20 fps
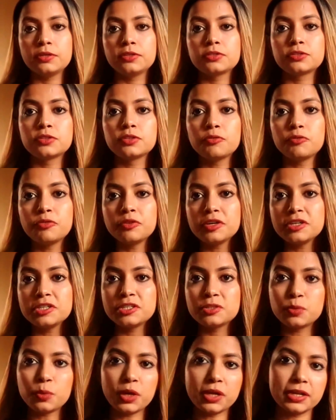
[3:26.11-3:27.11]
So the
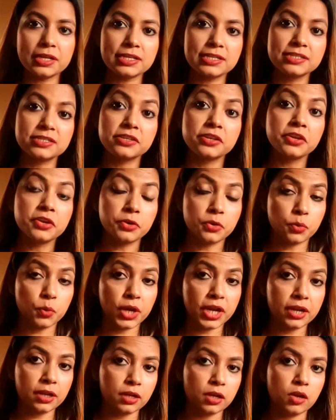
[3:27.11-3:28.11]
first one is
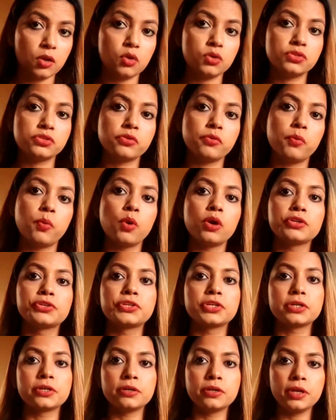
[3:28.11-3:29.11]
drink loads of
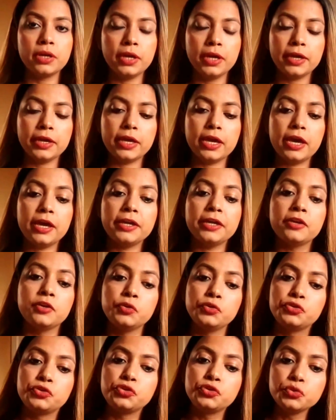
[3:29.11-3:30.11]
water. Yeah,
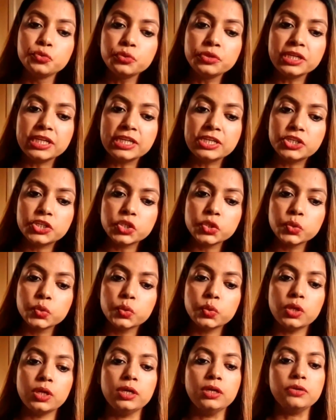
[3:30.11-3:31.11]
you do need
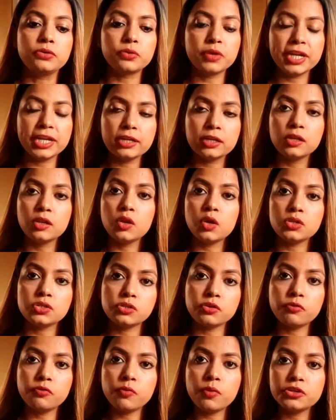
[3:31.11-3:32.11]
to drink lots
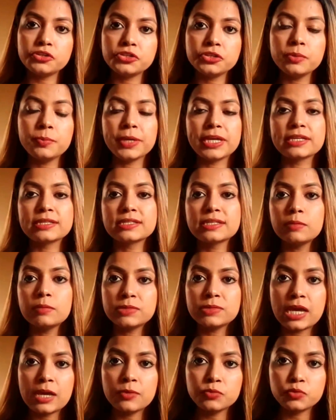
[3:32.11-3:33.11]
of water, because
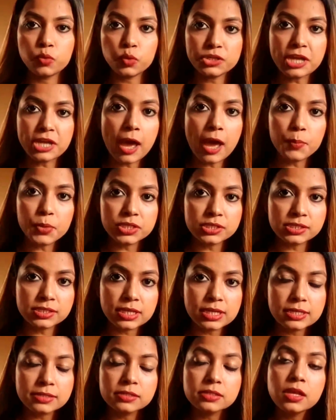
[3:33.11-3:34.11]
sometimes what happens
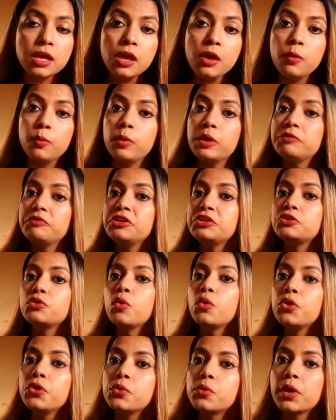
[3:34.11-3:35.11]
is, when we
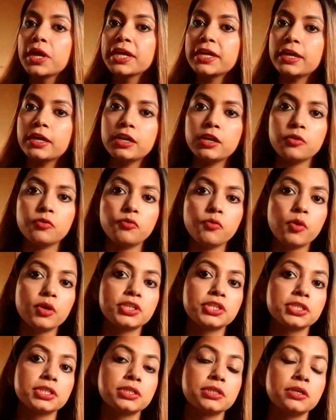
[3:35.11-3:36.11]
don't drink enough
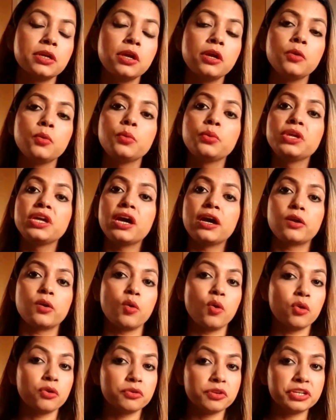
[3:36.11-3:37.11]
water, we are
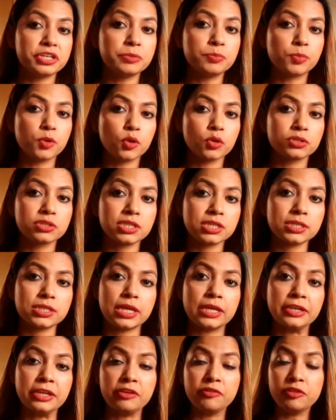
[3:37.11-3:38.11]
already bloated,
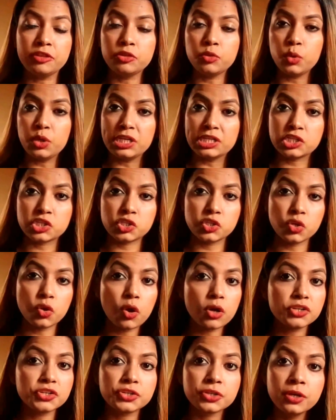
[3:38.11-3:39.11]
and even though it's
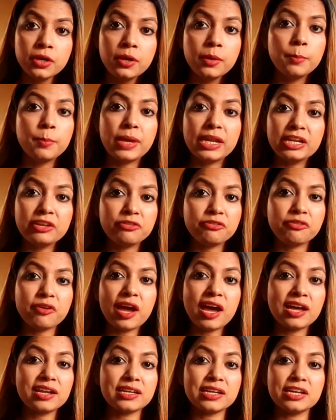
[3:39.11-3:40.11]
not belly
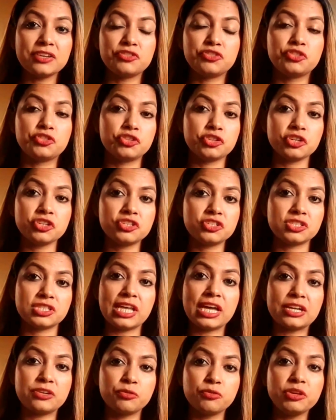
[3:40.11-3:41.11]
fat, it's just
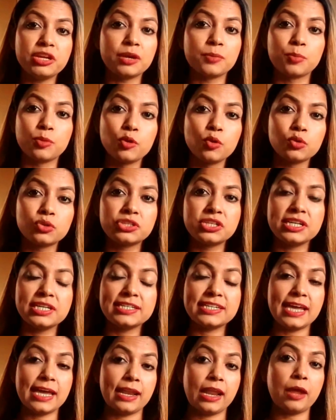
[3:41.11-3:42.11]
that we are
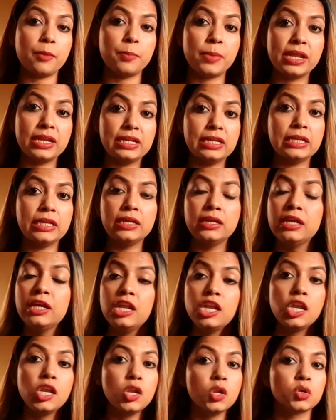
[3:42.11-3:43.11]
bloated and our belly
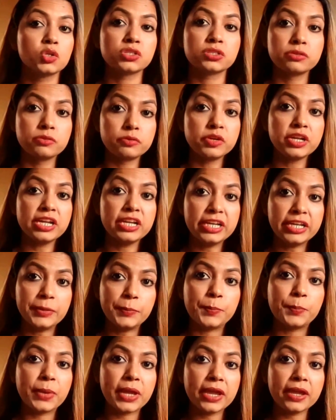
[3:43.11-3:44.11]
looks
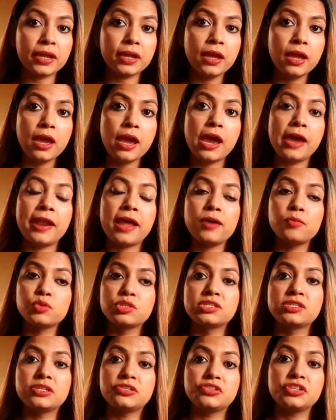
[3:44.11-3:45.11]
really big. And I would
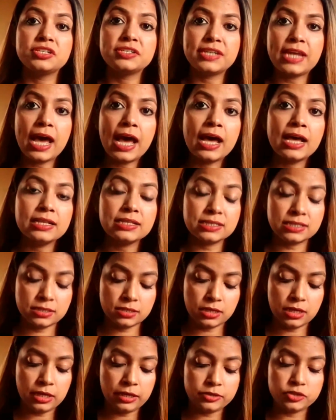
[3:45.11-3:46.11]
suggest, as
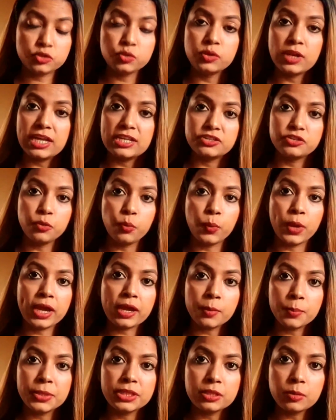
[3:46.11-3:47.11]
soon as you wake
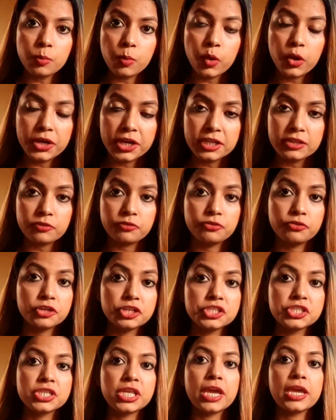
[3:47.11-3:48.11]
up in the morning, the
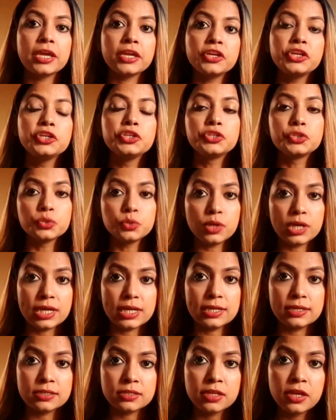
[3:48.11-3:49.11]
first thing you do
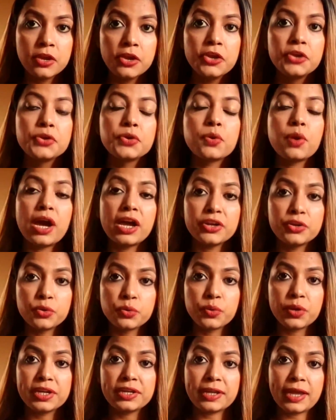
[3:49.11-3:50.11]
is try to
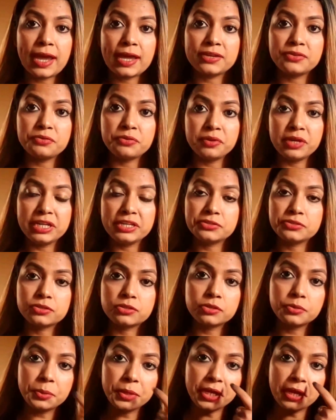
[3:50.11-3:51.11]
drink at least
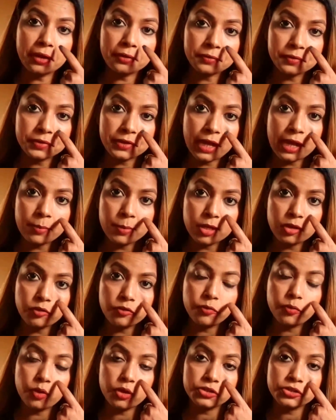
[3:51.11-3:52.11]
300
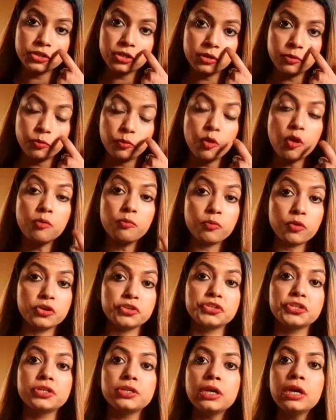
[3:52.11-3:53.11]
ml of water, warm
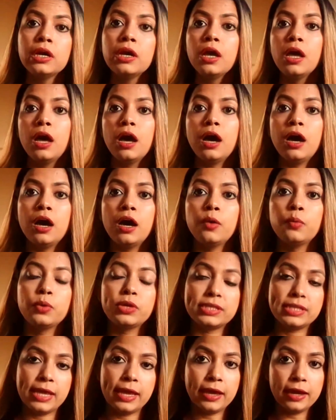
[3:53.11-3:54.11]
water,
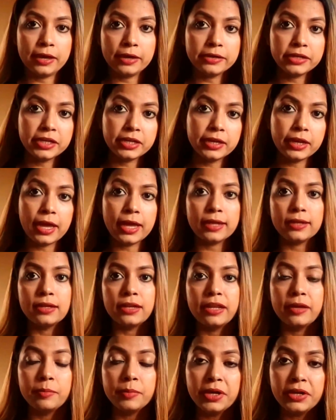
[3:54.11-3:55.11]
with honey and
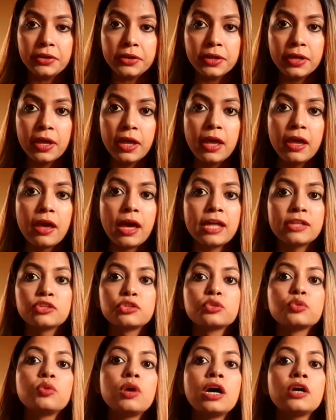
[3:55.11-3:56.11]
lemon. And
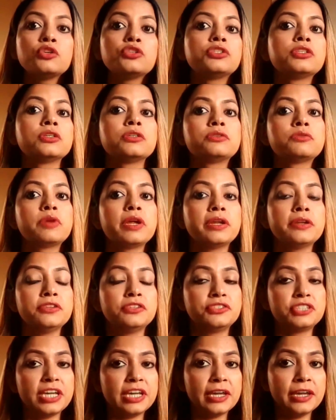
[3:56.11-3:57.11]
throughout the
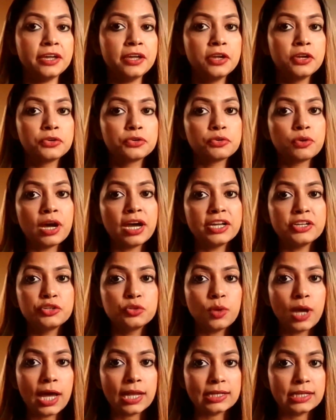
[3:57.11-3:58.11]
day, try
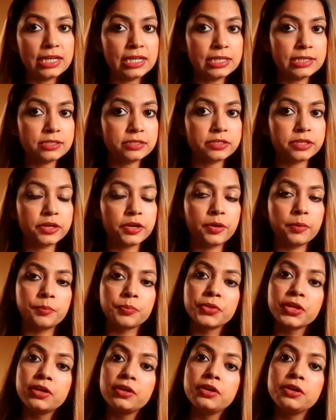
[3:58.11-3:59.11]
to at least
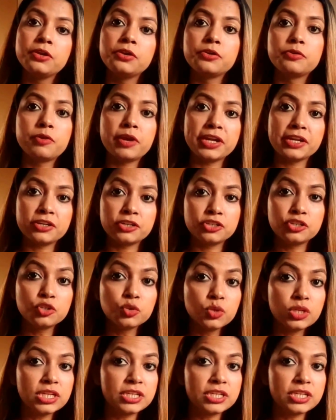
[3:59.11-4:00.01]
drink 2